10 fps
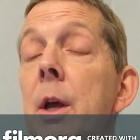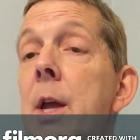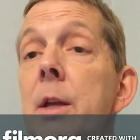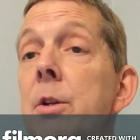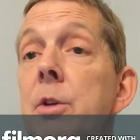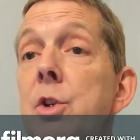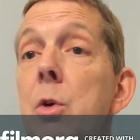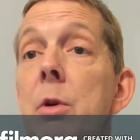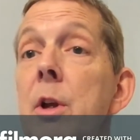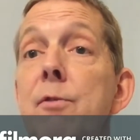And
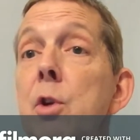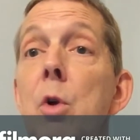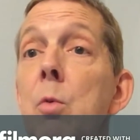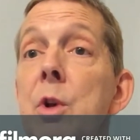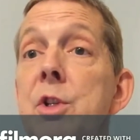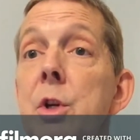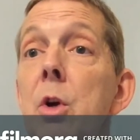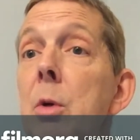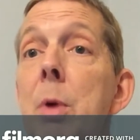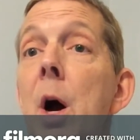so if you don't want to see
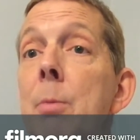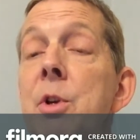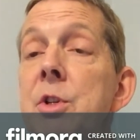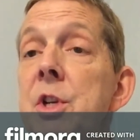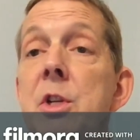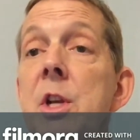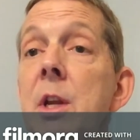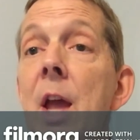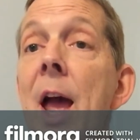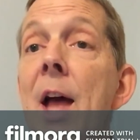Uncle Bob and his
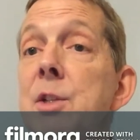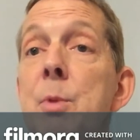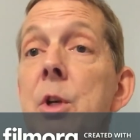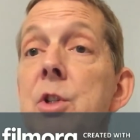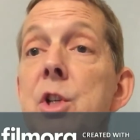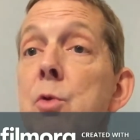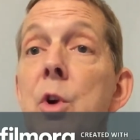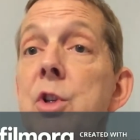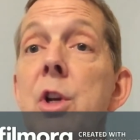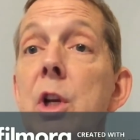16 cats because he
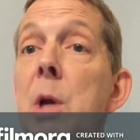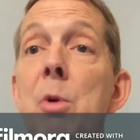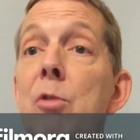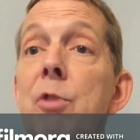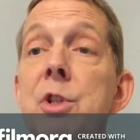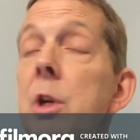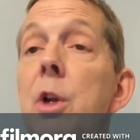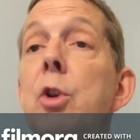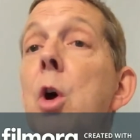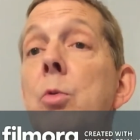swears you need to come over and
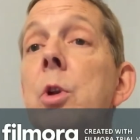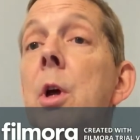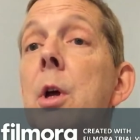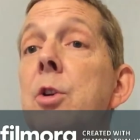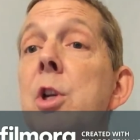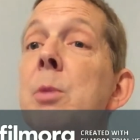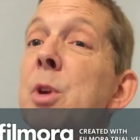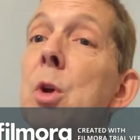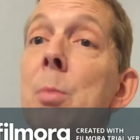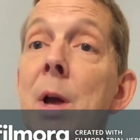visit, don't. Tell them,
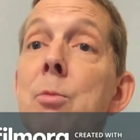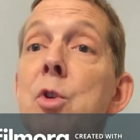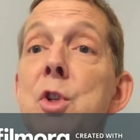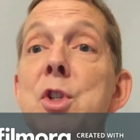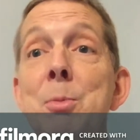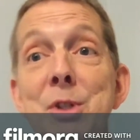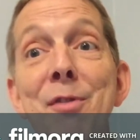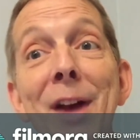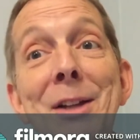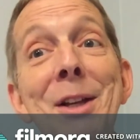you know, my immune system is
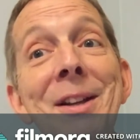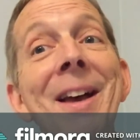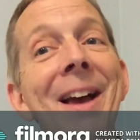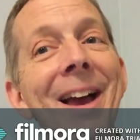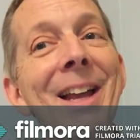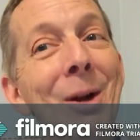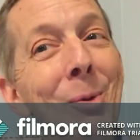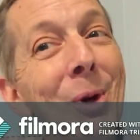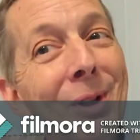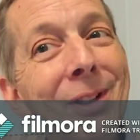affected and I
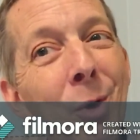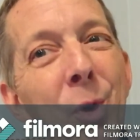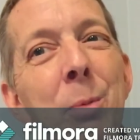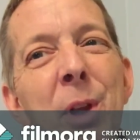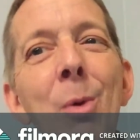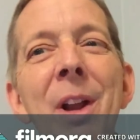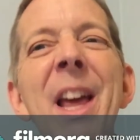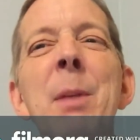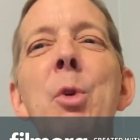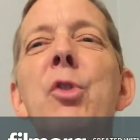really don't want to be around
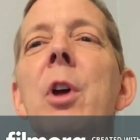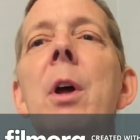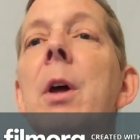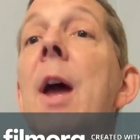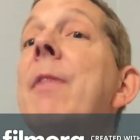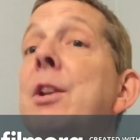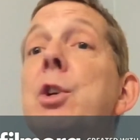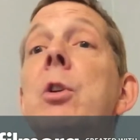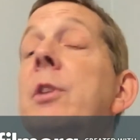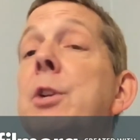animals, and
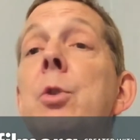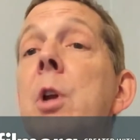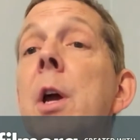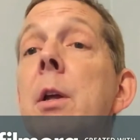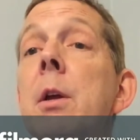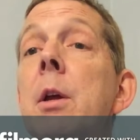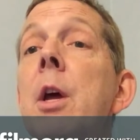that's okay.